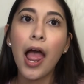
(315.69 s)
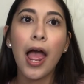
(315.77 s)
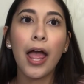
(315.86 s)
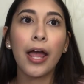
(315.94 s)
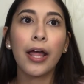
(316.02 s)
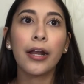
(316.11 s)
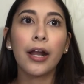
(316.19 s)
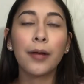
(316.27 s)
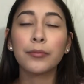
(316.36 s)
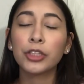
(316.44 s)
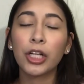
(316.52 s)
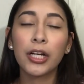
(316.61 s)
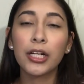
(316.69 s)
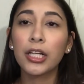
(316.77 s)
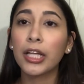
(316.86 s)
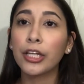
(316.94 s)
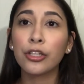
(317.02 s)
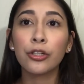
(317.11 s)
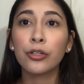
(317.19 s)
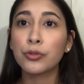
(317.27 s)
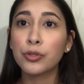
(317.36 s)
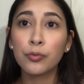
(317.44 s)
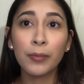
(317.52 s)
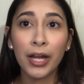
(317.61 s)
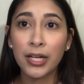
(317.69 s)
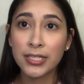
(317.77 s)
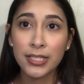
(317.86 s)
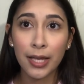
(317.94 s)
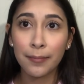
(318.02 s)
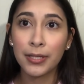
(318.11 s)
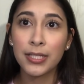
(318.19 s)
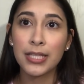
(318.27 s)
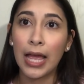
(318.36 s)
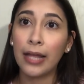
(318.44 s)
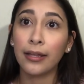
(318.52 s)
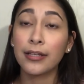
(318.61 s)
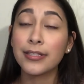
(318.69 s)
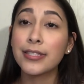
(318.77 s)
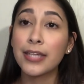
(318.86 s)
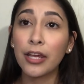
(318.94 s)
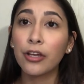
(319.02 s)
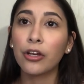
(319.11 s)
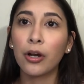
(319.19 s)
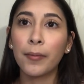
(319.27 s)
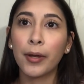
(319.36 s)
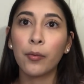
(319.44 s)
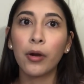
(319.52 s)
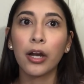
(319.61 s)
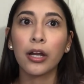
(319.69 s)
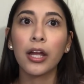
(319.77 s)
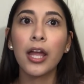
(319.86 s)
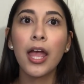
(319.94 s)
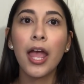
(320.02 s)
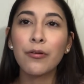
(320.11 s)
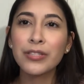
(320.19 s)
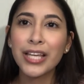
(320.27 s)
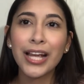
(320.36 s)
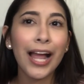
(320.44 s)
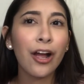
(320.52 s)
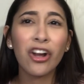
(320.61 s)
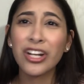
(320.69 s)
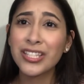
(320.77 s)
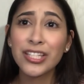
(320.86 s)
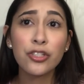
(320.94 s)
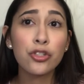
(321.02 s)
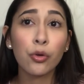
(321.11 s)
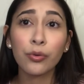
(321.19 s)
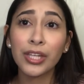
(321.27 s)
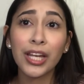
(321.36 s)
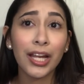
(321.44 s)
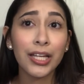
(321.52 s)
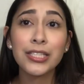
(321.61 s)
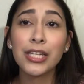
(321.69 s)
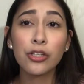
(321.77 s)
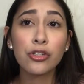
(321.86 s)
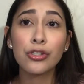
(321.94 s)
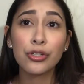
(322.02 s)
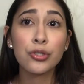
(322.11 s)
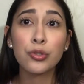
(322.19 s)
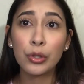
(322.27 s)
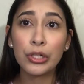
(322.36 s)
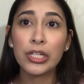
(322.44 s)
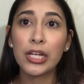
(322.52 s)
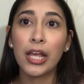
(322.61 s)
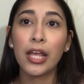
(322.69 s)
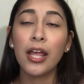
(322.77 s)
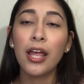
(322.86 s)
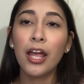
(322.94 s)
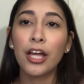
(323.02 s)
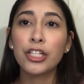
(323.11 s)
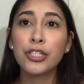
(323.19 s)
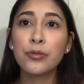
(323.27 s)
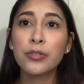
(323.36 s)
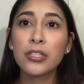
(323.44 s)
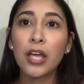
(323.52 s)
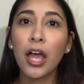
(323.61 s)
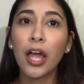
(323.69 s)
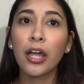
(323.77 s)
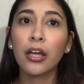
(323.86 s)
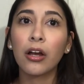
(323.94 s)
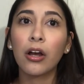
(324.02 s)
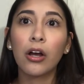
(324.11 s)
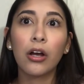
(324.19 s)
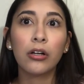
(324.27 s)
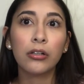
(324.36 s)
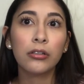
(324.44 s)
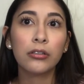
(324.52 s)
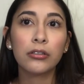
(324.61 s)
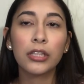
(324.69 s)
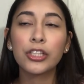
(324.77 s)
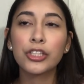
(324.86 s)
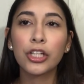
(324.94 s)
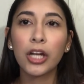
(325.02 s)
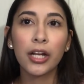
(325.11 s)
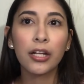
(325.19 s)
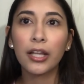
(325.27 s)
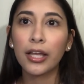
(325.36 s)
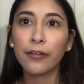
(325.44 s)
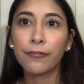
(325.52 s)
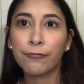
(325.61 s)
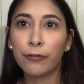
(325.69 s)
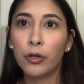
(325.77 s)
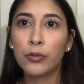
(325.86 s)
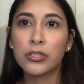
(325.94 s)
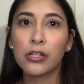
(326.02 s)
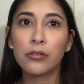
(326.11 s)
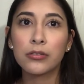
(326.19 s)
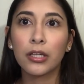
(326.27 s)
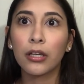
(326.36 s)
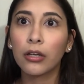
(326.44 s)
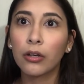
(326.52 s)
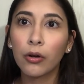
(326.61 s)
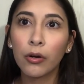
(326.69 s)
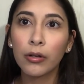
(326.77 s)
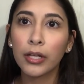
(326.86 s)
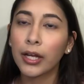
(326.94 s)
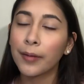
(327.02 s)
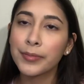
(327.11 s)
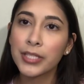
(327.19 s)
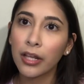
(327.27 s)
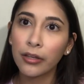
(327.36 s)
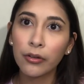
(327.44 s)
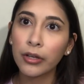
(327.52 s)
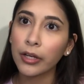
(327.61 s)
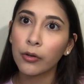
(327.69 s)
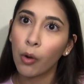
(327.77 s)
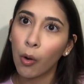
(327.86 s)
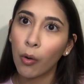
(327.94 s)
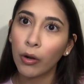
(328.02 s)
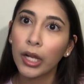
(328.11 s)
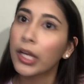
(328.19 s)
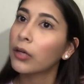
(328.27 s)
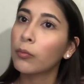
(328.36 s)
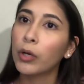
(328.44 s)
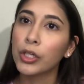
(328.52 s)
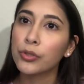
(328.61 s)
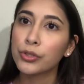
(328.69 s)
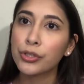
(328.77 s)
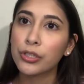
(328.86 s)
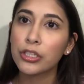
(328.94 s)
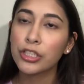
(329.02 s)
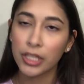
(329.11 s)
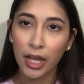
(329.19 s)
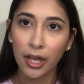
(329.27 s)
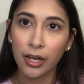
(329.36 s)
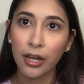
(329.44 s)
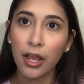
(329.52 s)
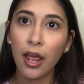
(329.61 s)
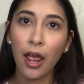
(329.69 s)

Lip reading: and I'm trying to, like, you know, do my assignments and like stay good on my work. I was like, I honestly don't think I can take you to the store today. And she was like, oh, like she kind of like froze, and I was like, girl, like I'm telling you que no, like what don't you understand?